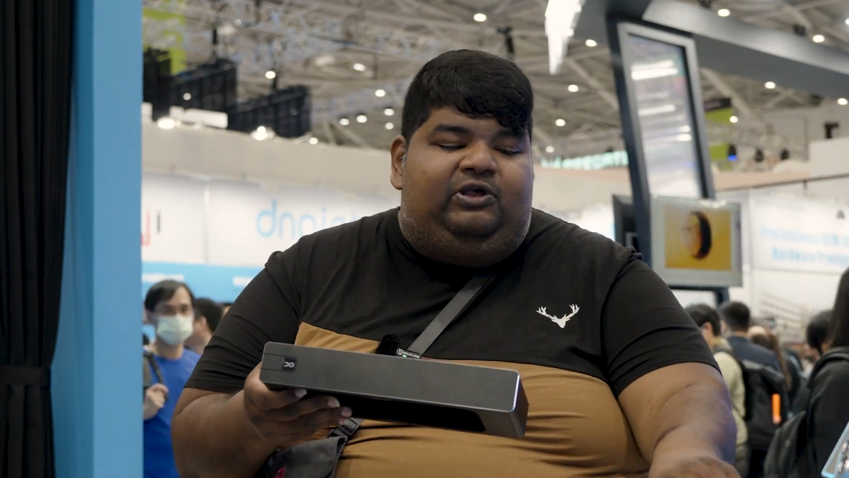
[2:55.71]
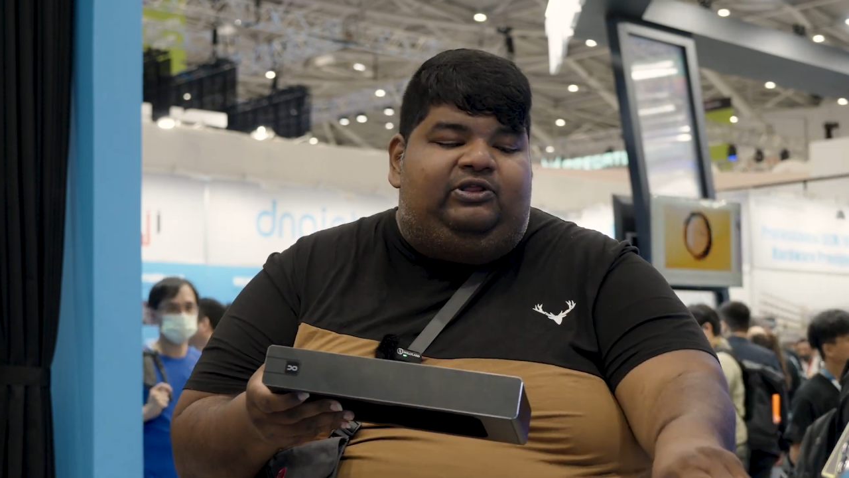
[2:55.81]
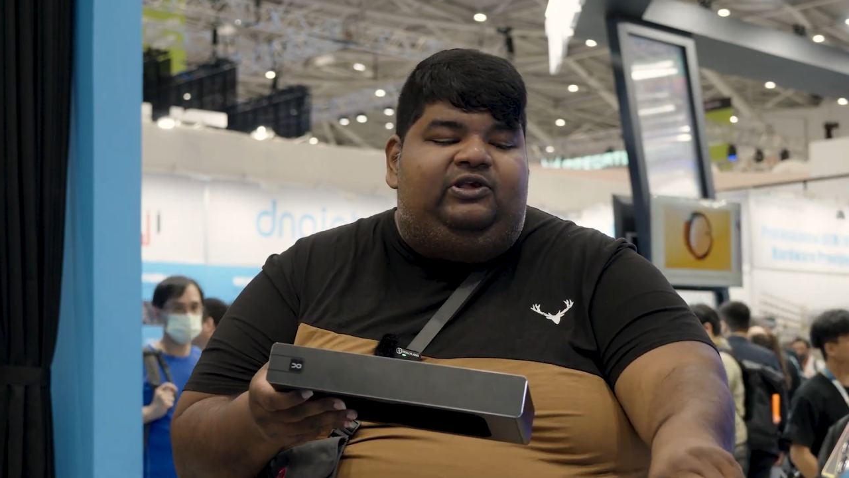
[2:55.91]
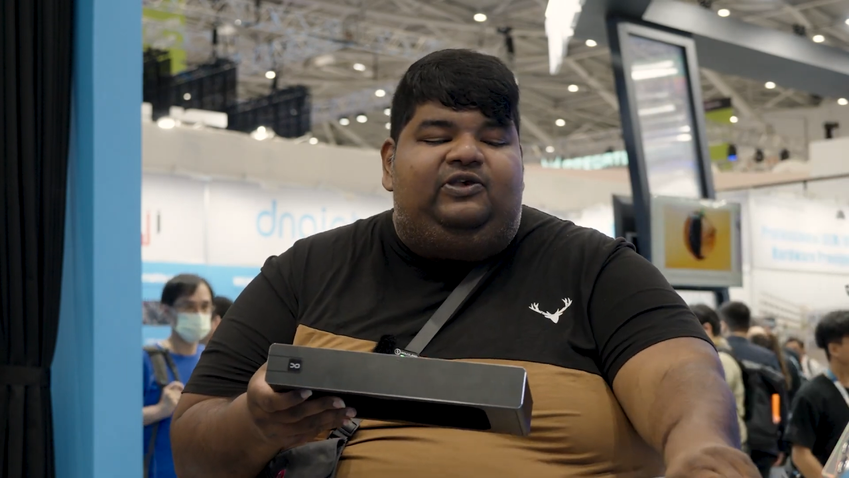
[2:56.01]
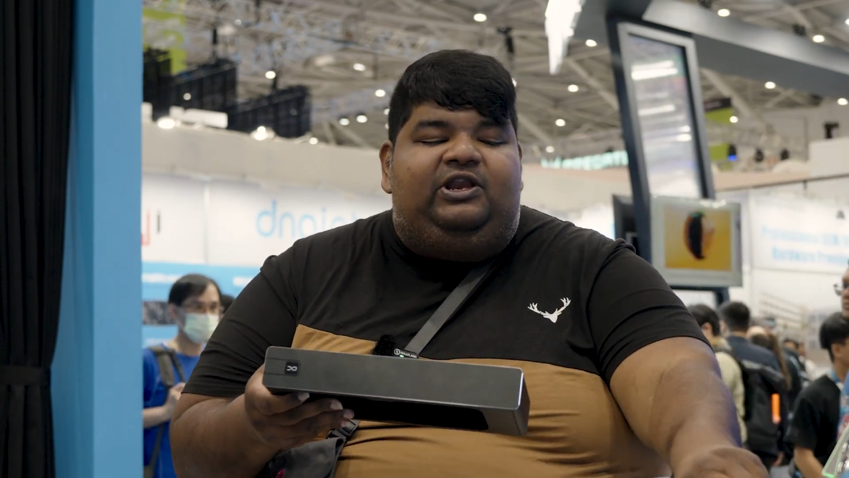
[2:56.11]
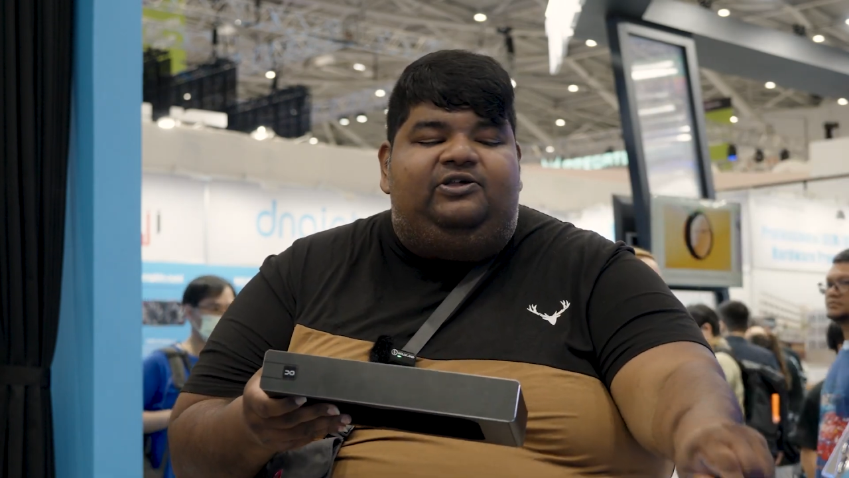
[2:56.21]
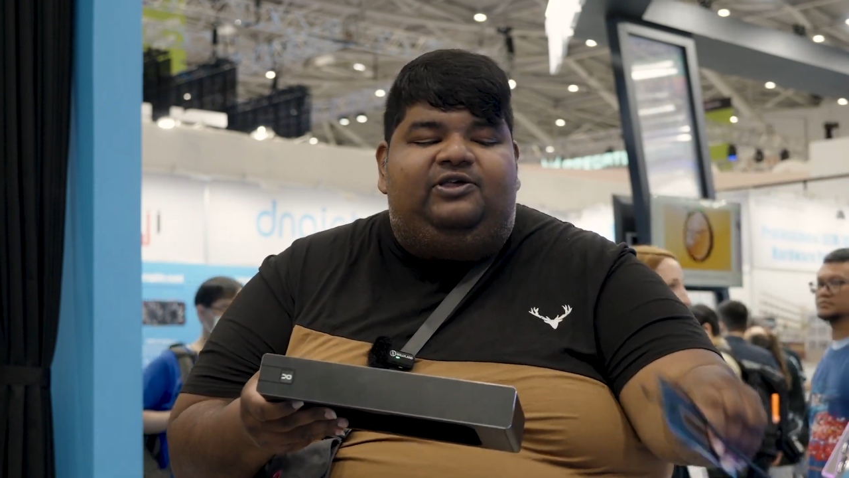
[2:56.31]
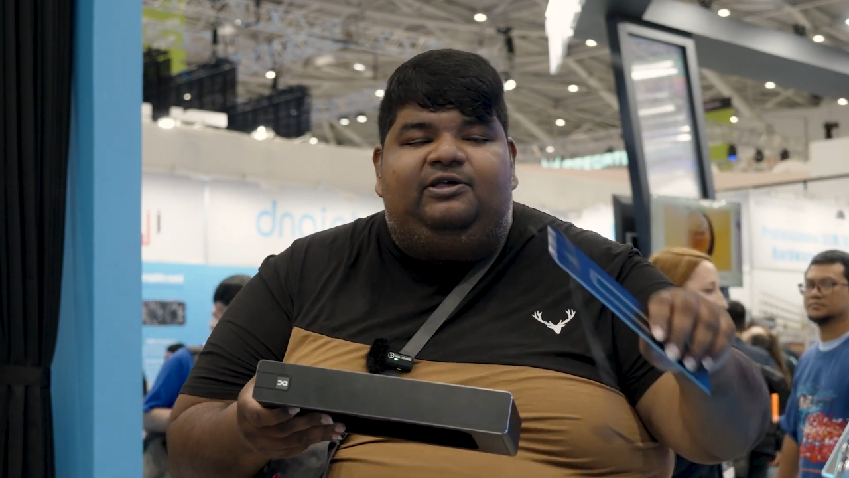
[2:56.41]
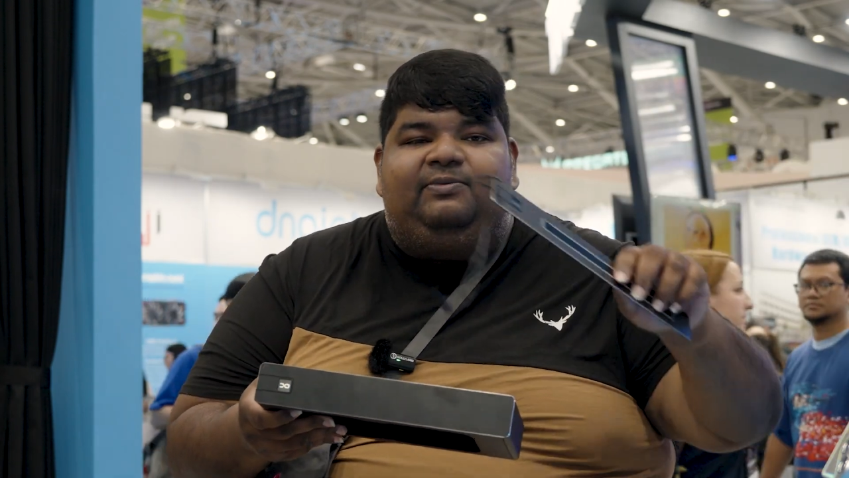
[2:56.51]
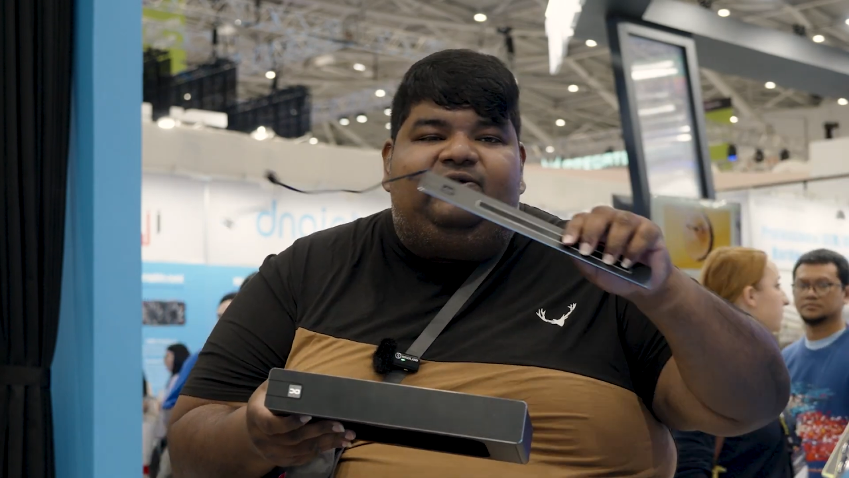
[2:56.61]
these
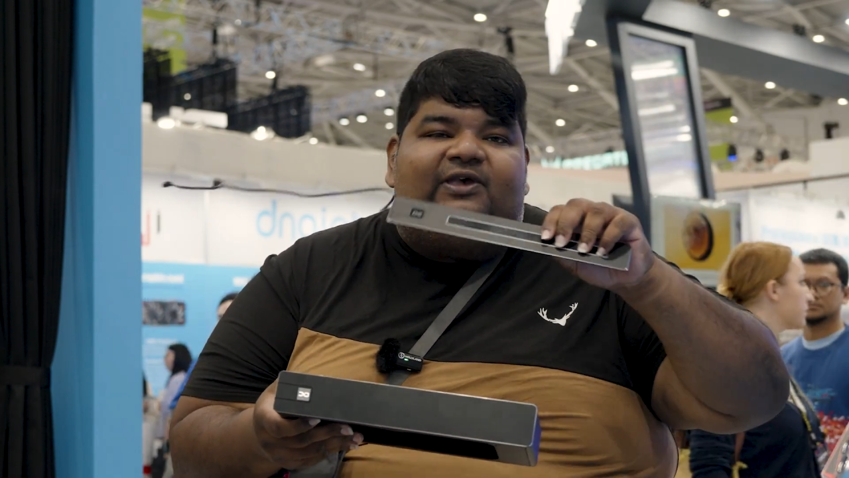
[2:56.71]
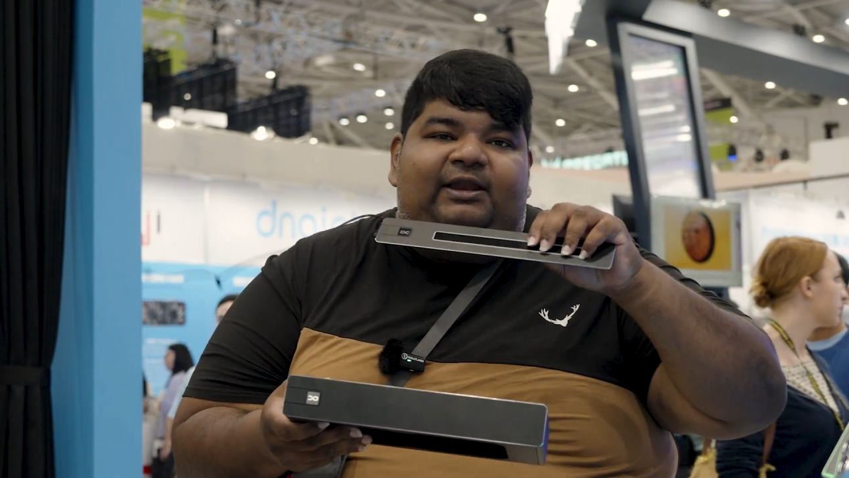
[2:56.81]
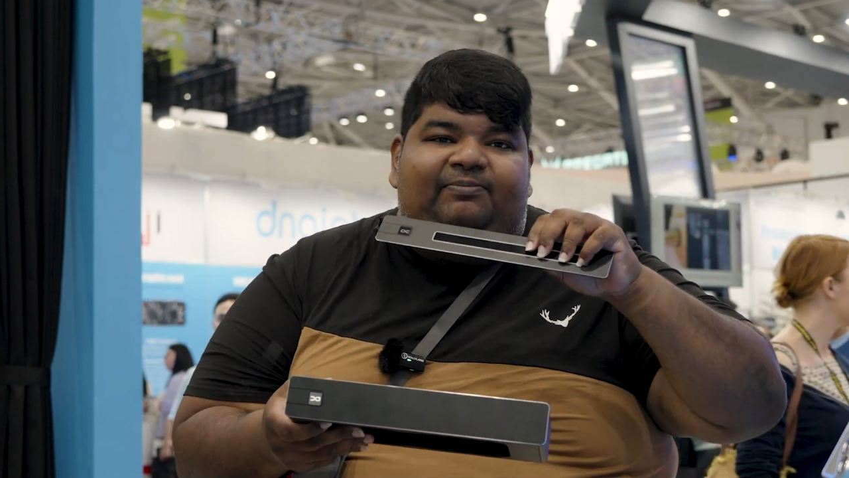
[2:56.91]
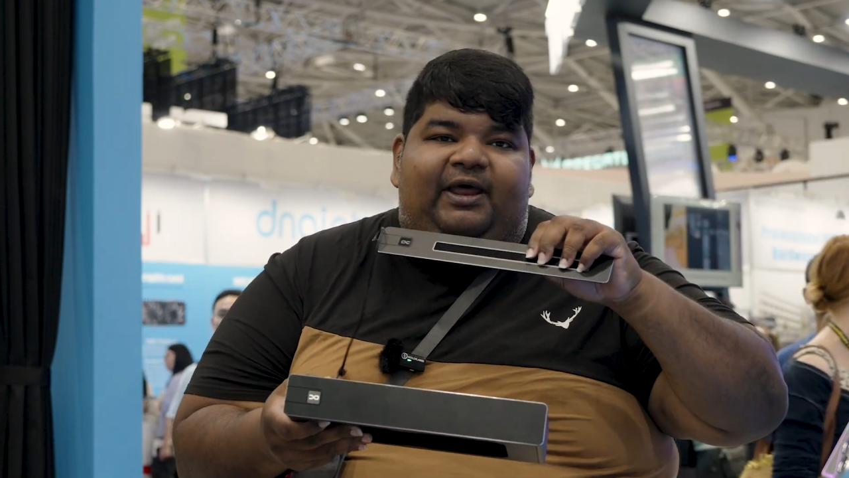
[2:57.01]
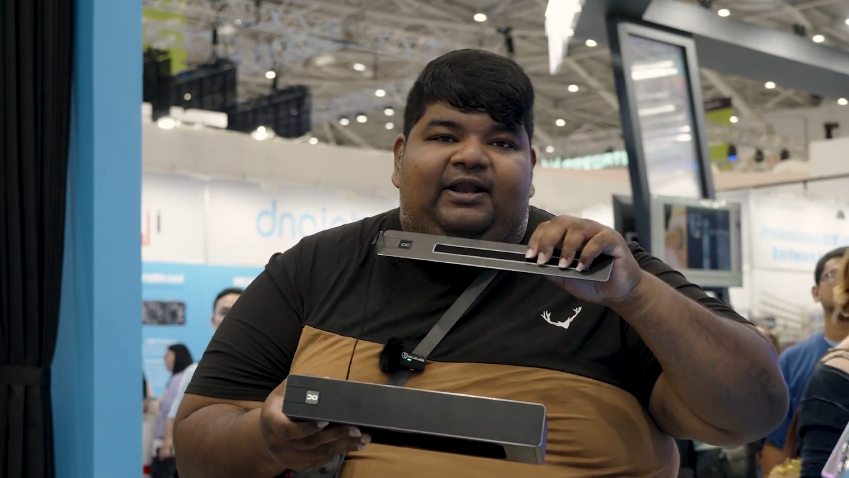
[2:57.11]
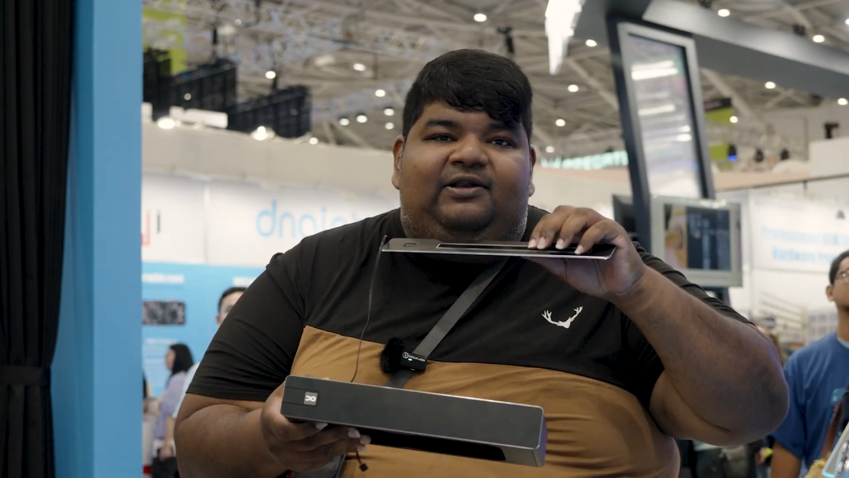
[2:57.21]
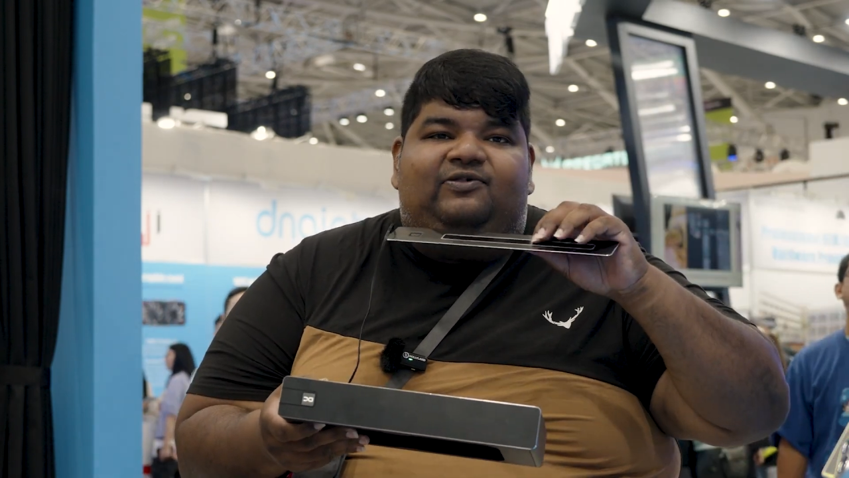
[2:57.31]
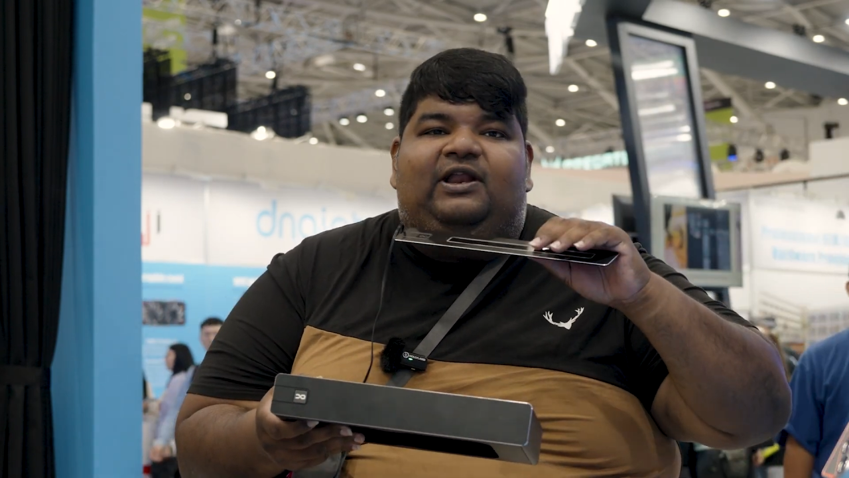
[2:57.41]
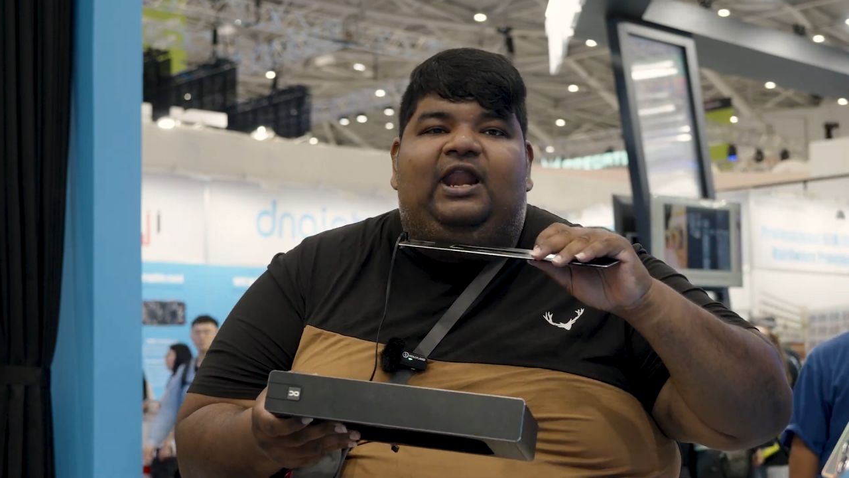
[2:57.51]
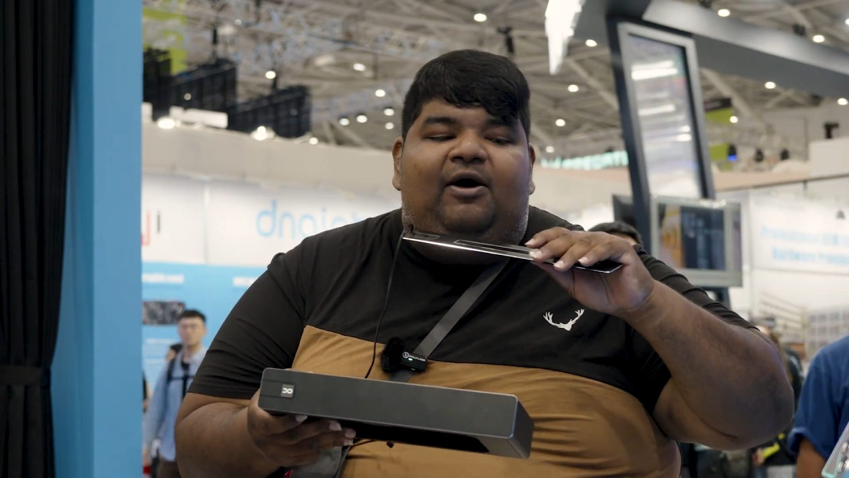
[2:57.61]
interchangeable side
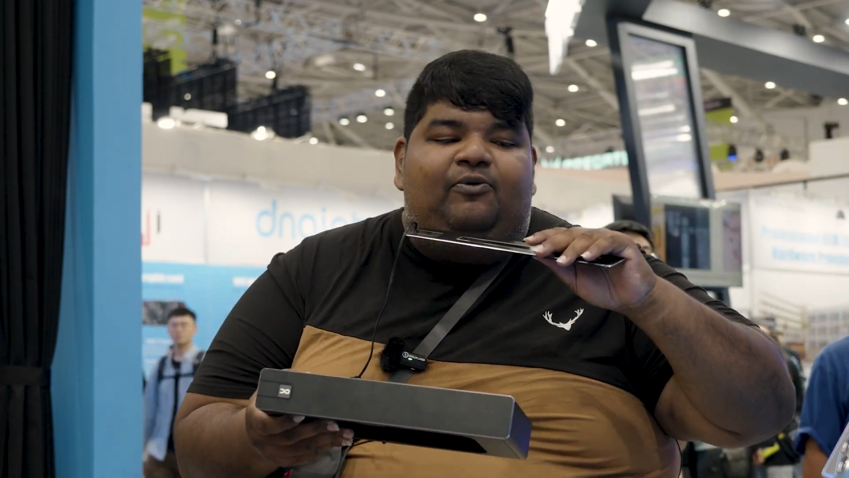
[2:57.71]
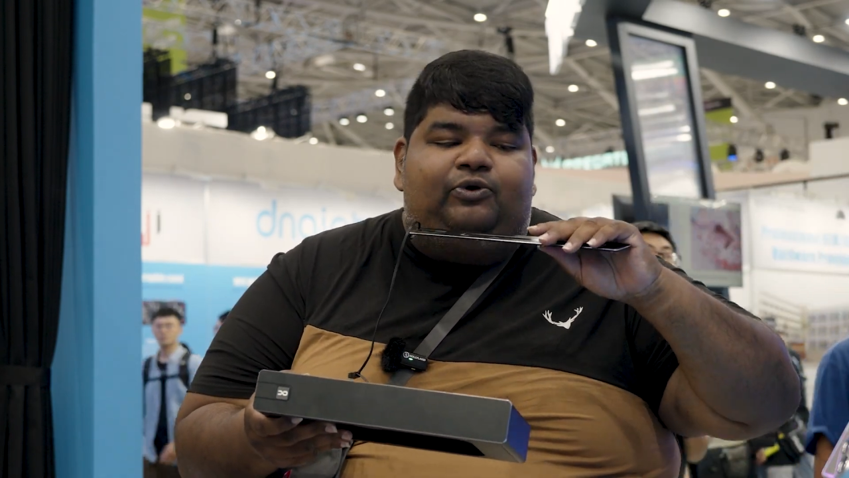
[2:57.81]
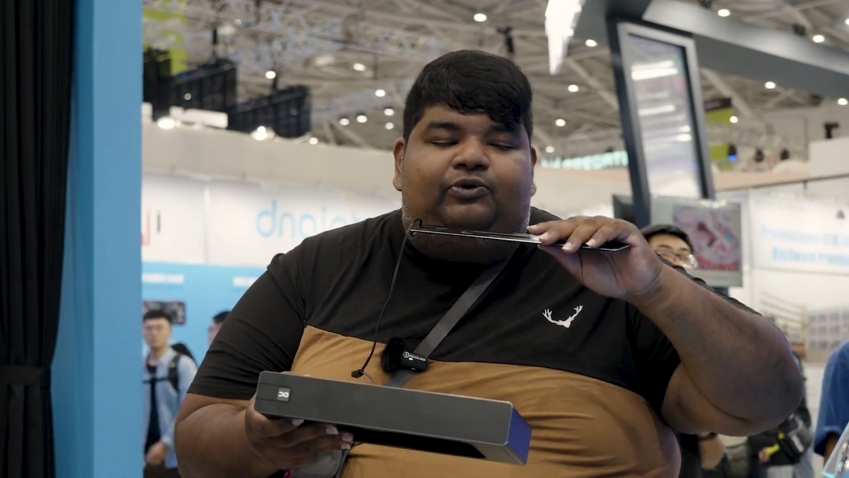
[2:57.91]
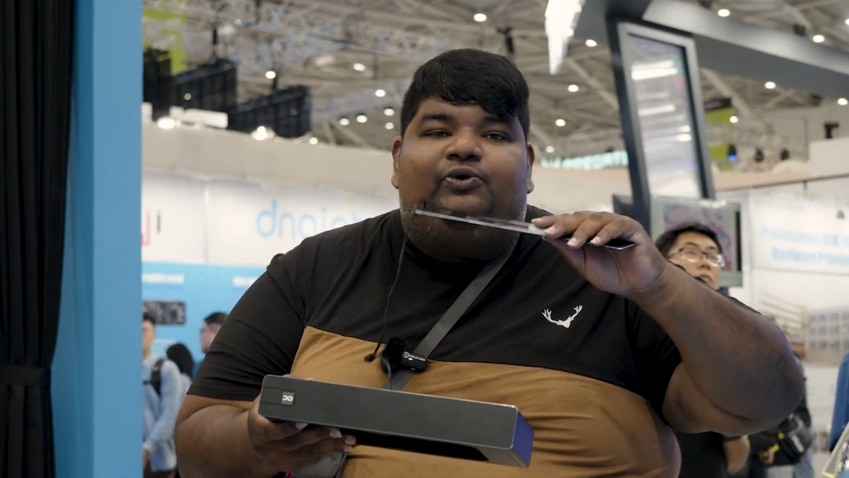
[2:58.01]
panels allow you